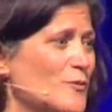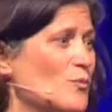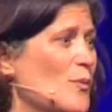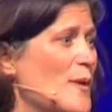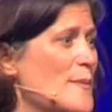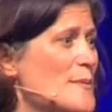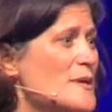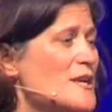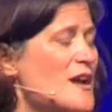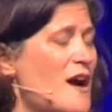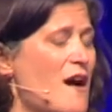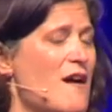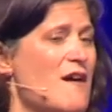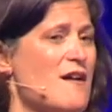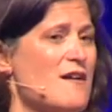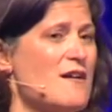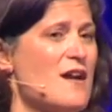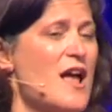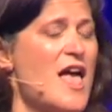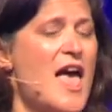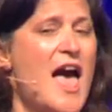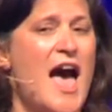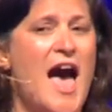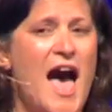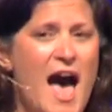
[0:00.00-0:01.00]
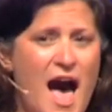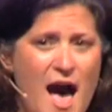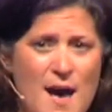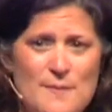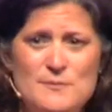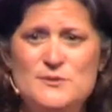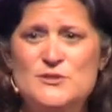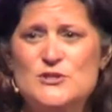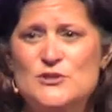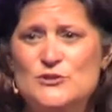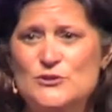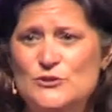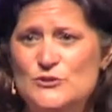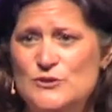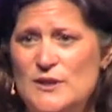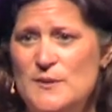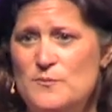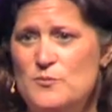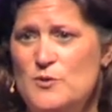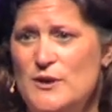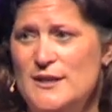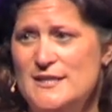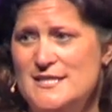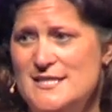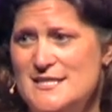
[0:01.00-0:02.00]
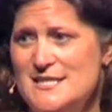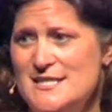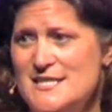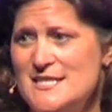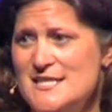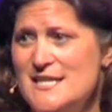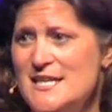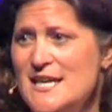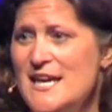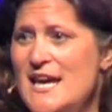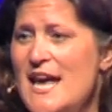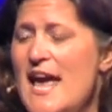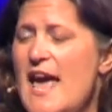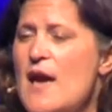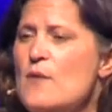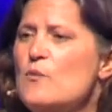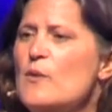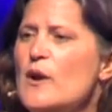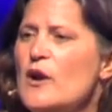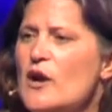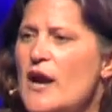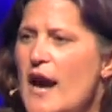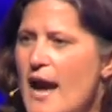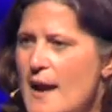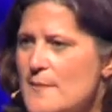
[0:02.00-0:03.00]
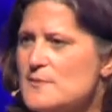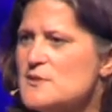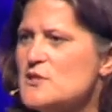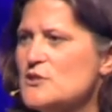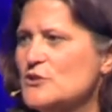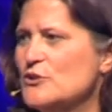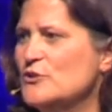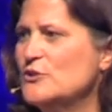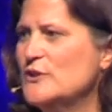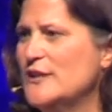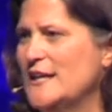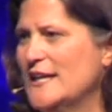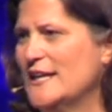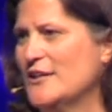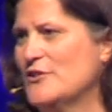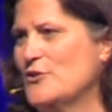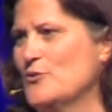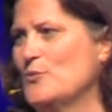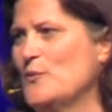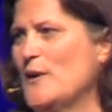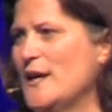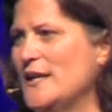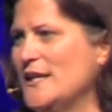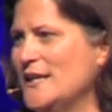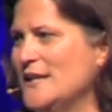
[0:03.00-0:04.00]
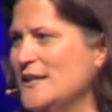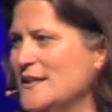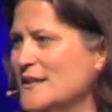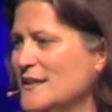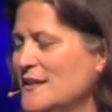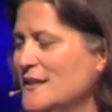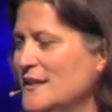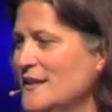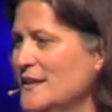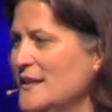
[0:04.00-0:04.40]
Women are absolutely present, and we are absolutely at the ready.